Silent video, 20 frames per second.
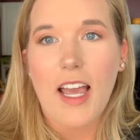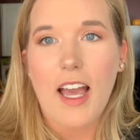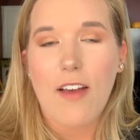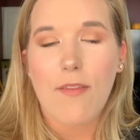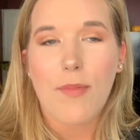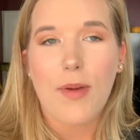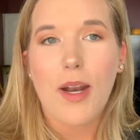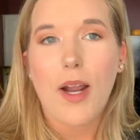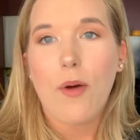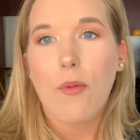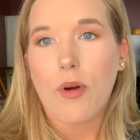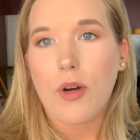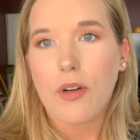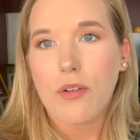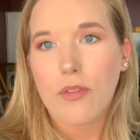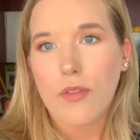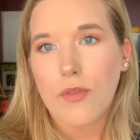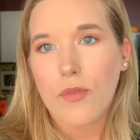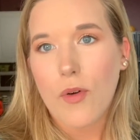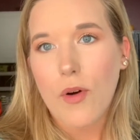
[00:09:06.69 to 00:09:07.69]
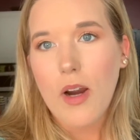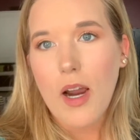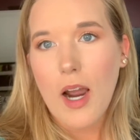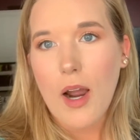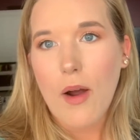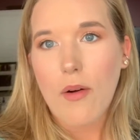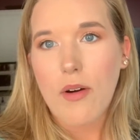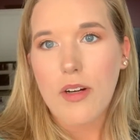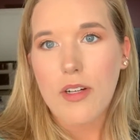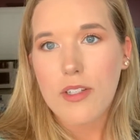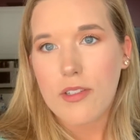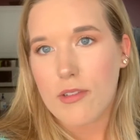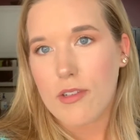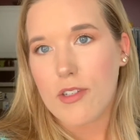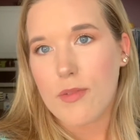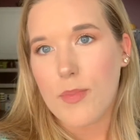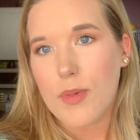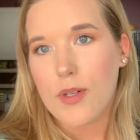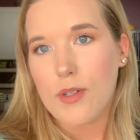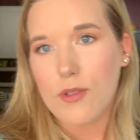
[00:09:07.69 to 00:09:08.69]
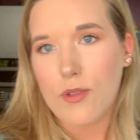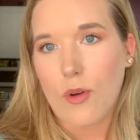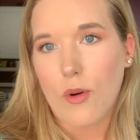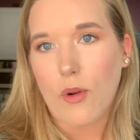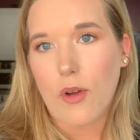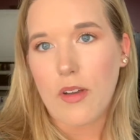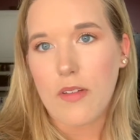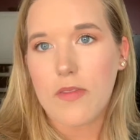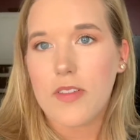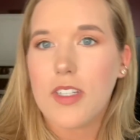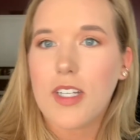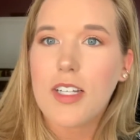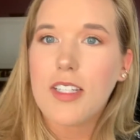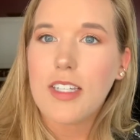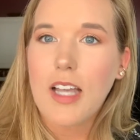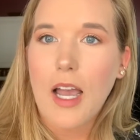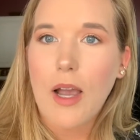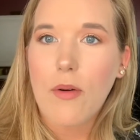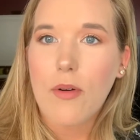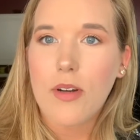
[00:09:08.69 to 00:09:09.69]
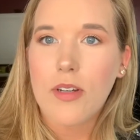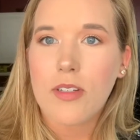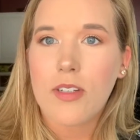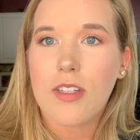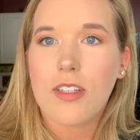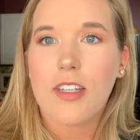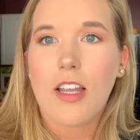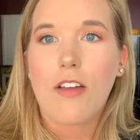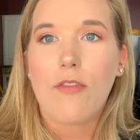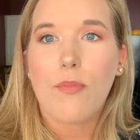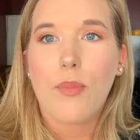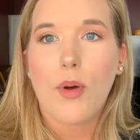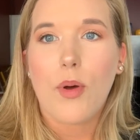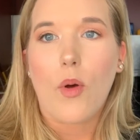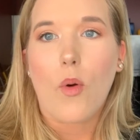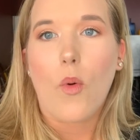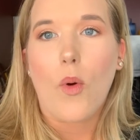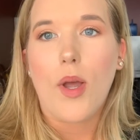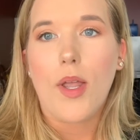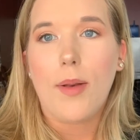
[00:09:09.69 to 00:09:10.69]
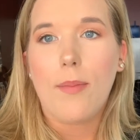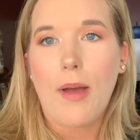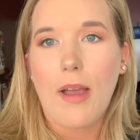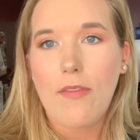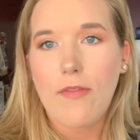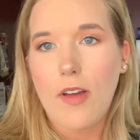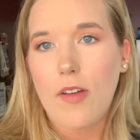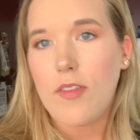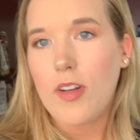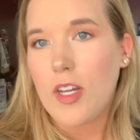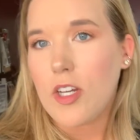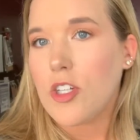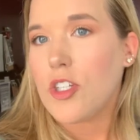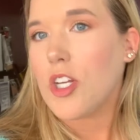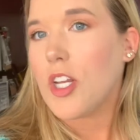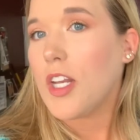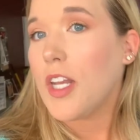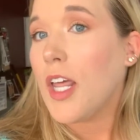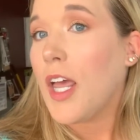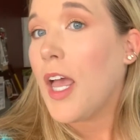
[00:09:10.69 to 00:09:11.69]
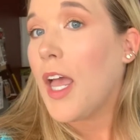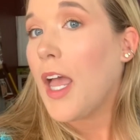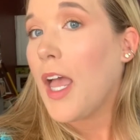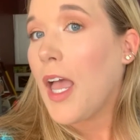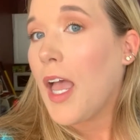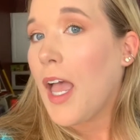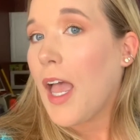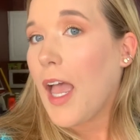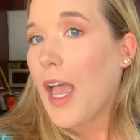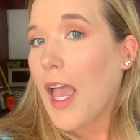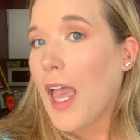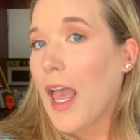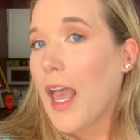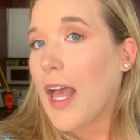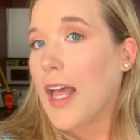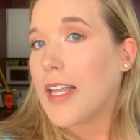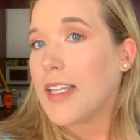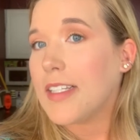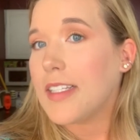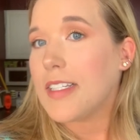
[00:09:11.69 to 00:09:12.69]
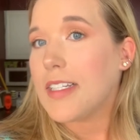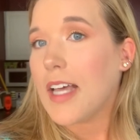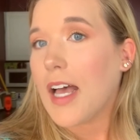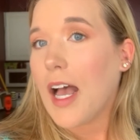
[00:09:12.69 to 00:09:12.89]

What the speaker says: I've been at work for 4 hours, so it's been a total of 6 hours since I've put on my foundation, and